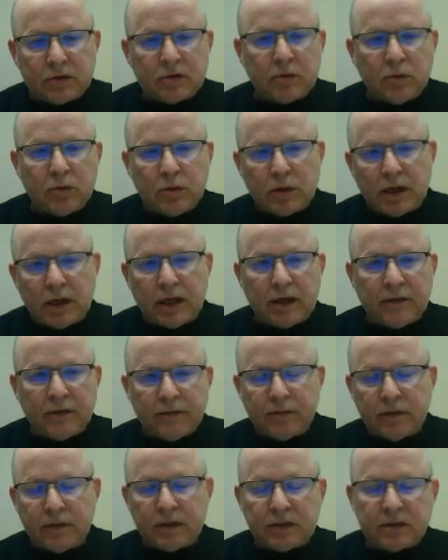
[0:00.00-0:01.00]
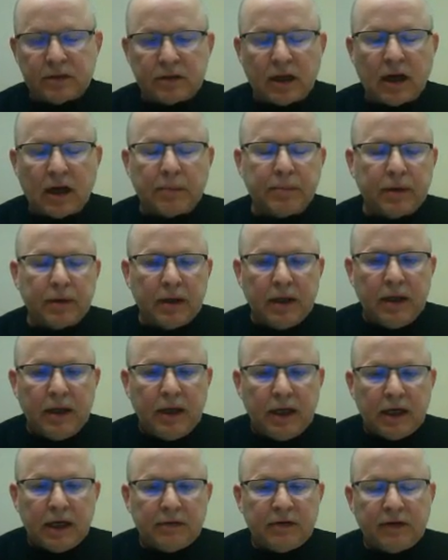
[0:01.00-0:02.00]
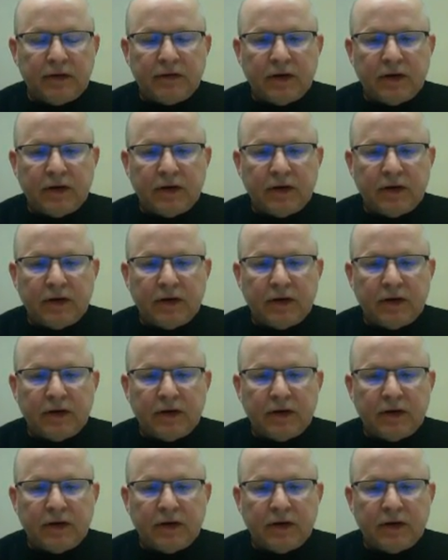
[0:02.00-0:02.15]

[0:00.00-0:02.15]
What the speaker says: So we'll kind of stop every